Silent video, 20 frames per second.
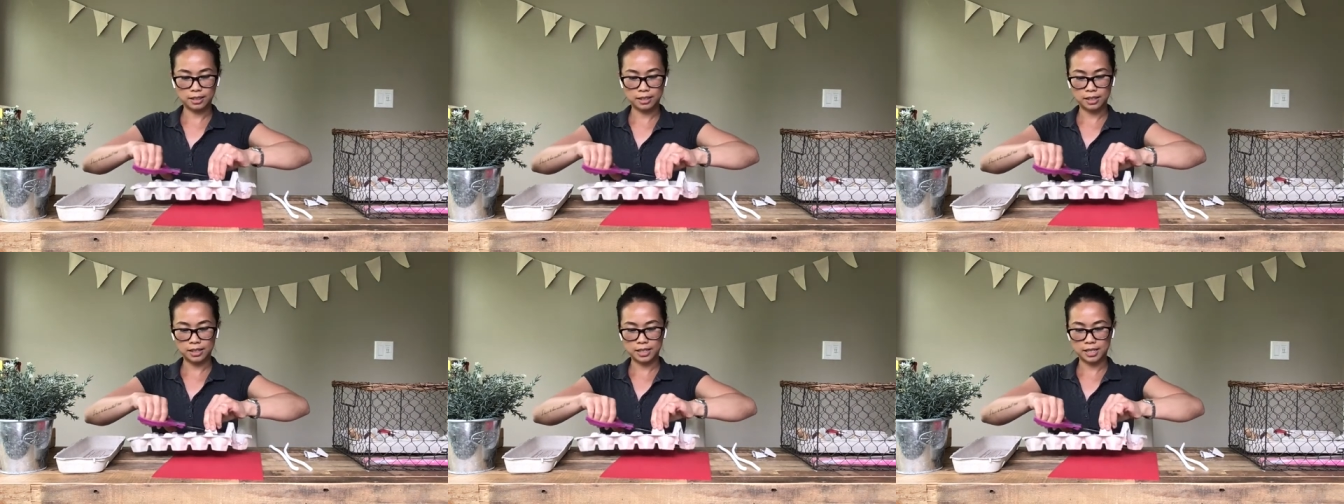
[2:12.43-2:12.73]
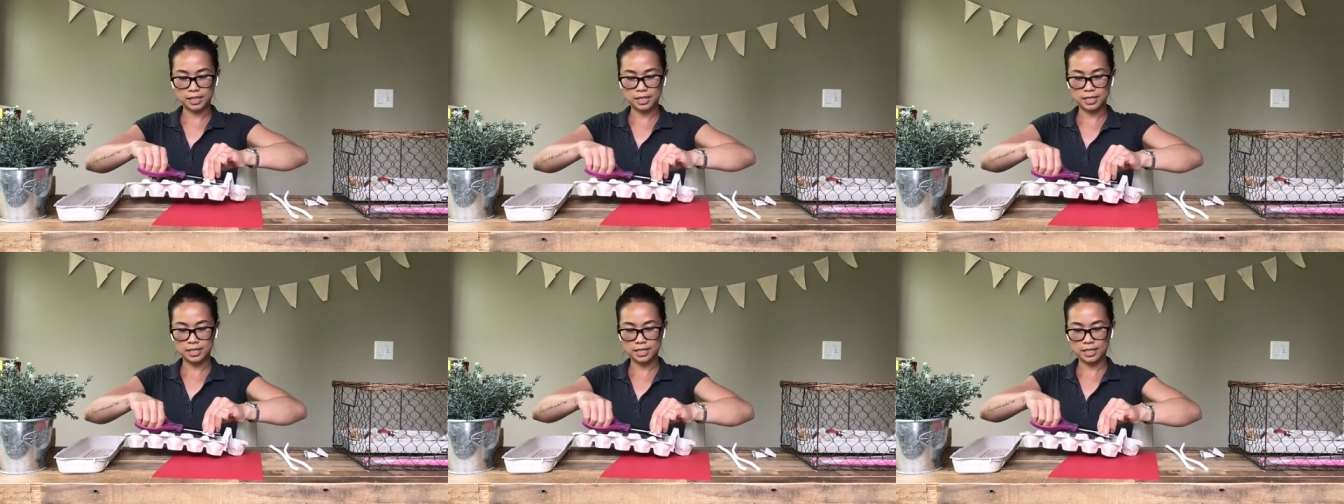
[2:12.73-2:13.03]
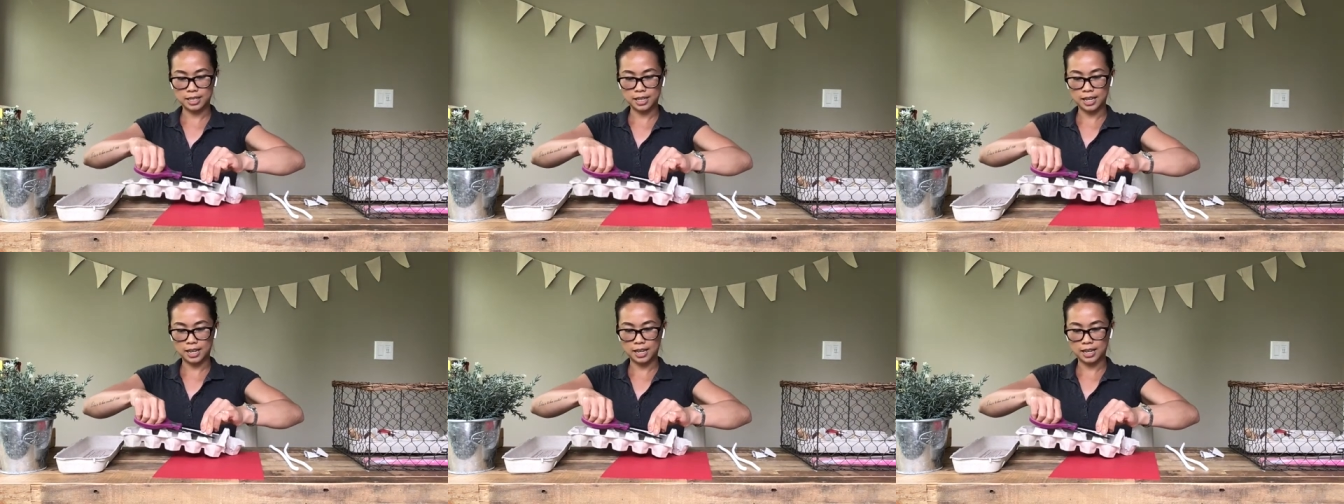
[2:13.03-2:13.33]
nice
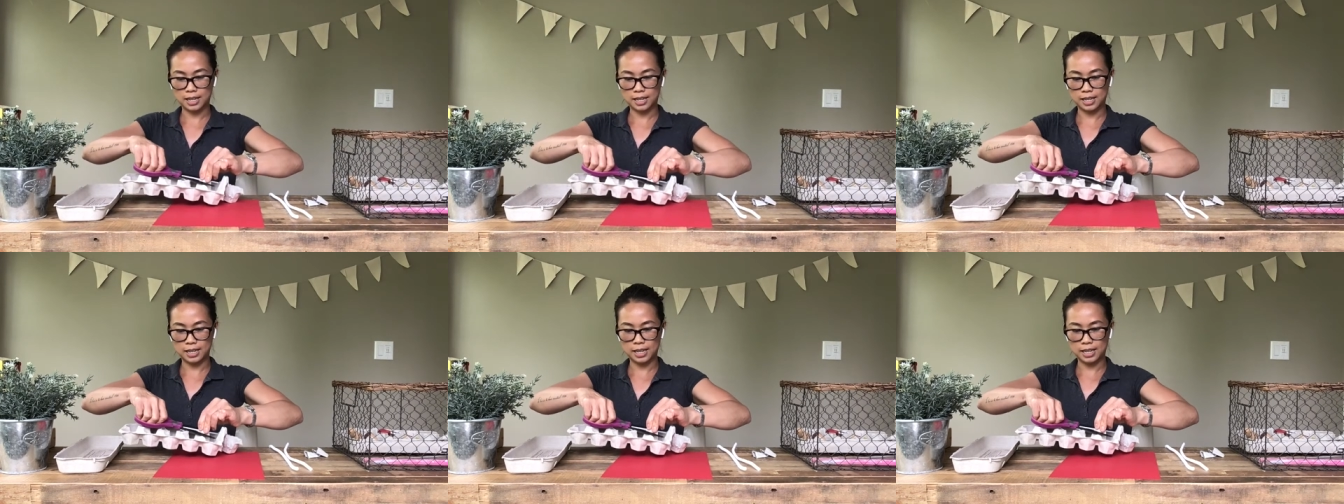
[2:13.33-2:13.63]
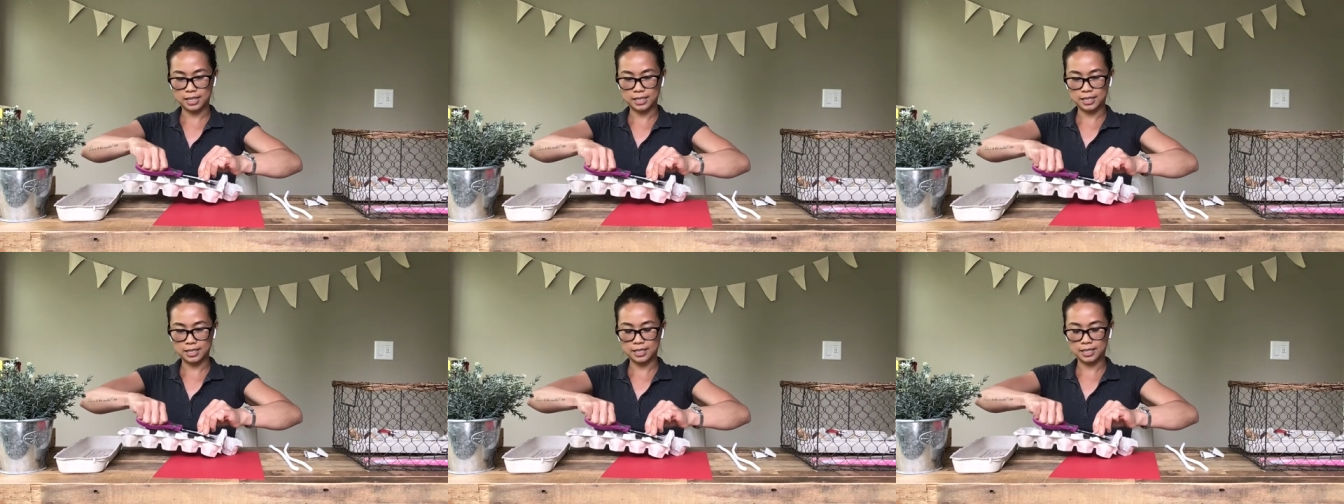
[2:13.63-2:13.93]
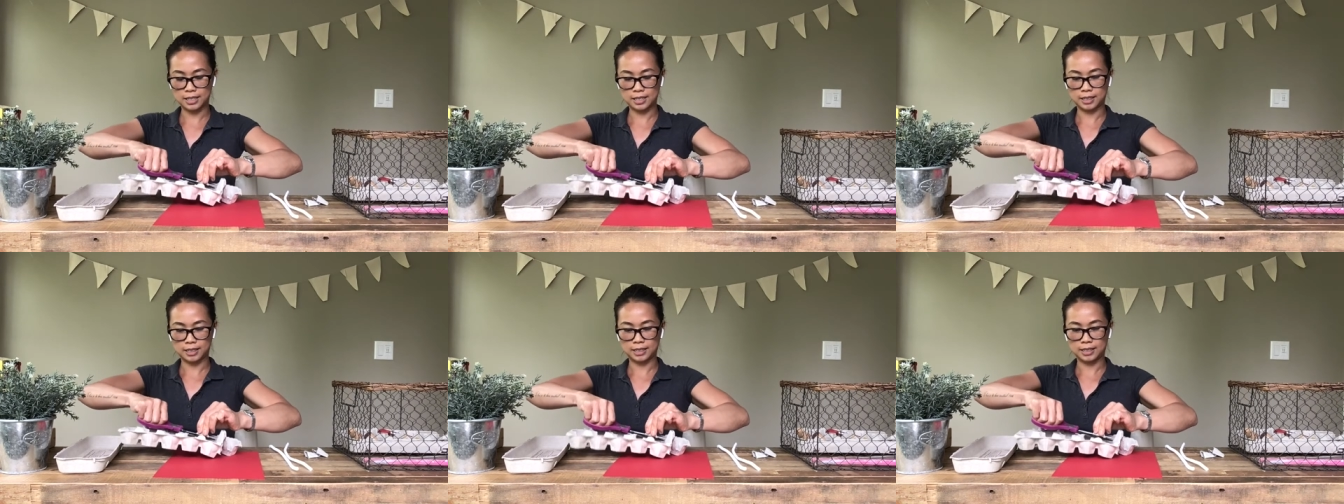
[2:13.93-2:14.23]
and neat.
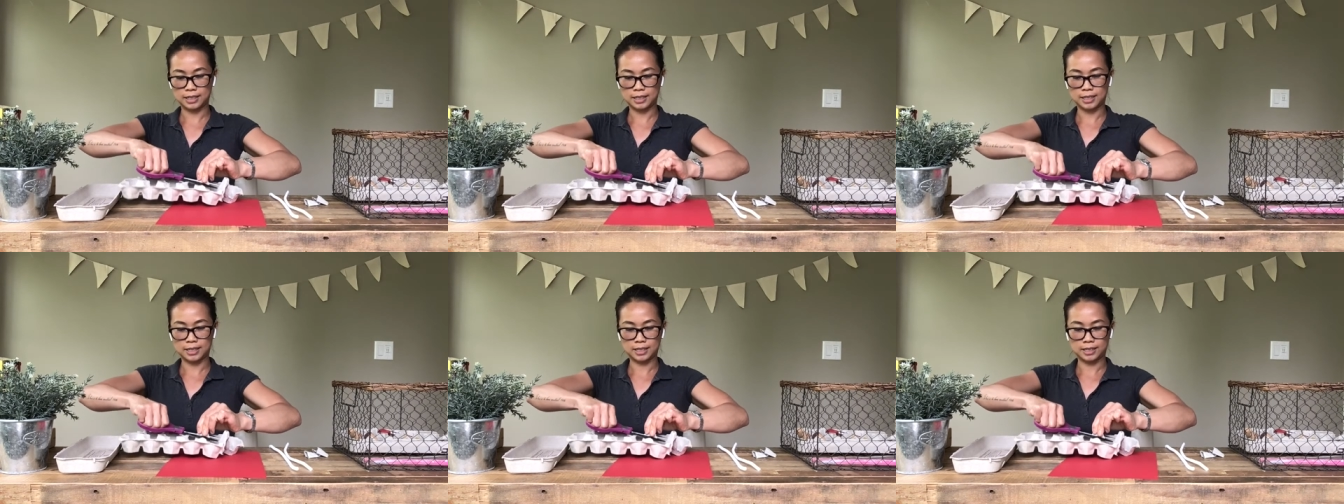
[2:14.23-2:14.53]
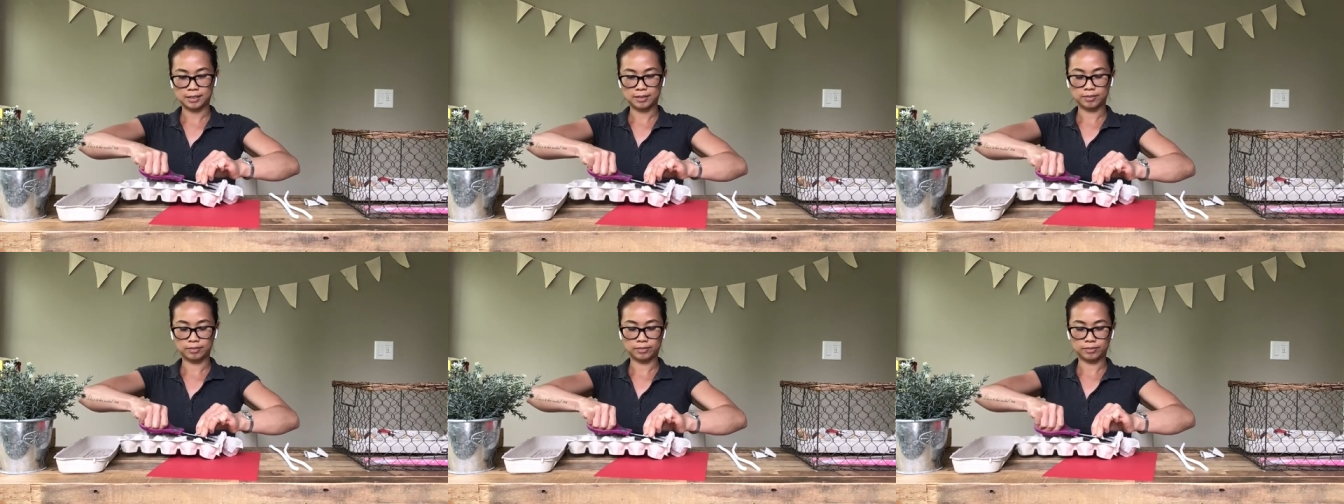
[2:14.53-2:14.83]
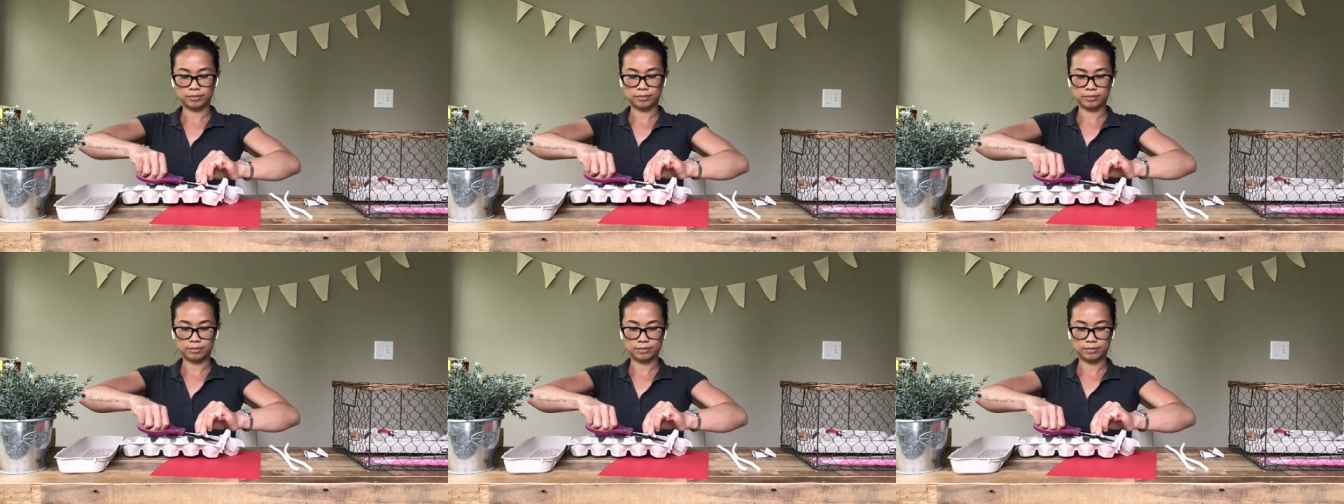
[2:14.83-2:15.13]

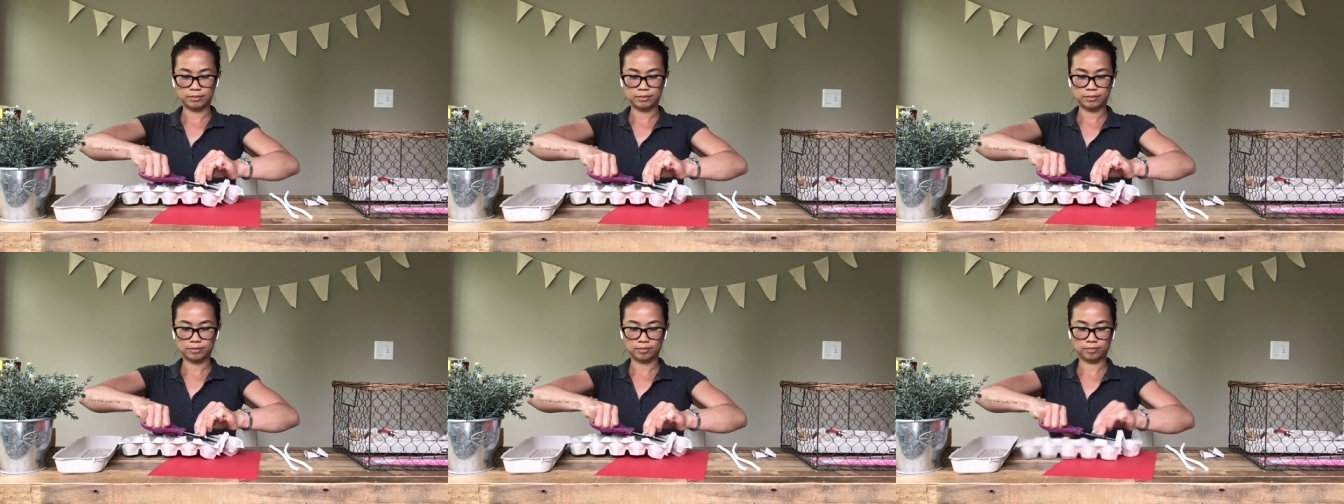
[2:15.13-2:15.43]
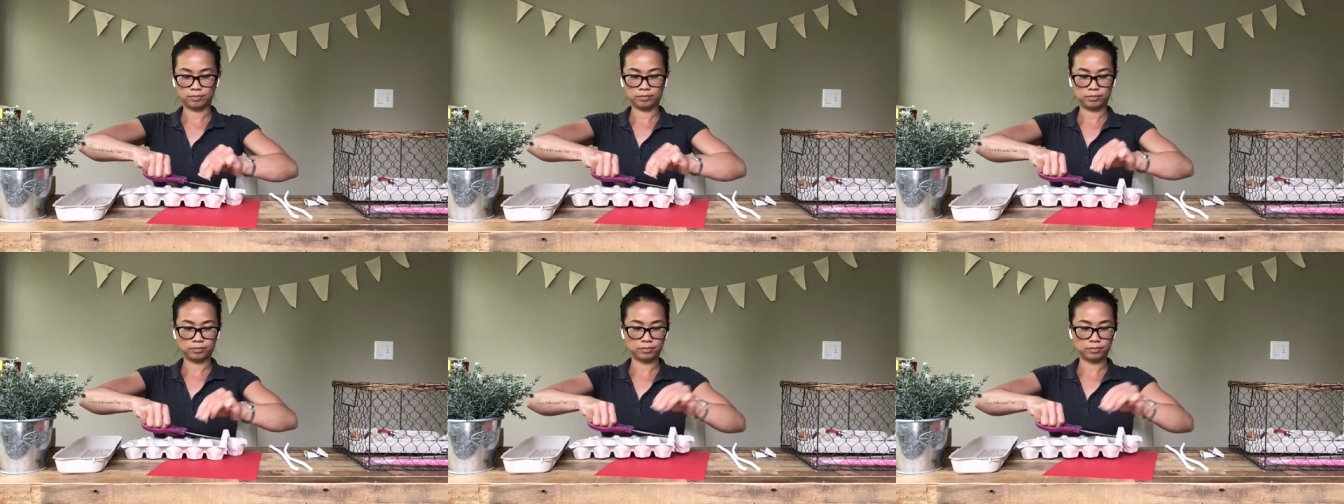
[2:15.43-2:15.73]
Cut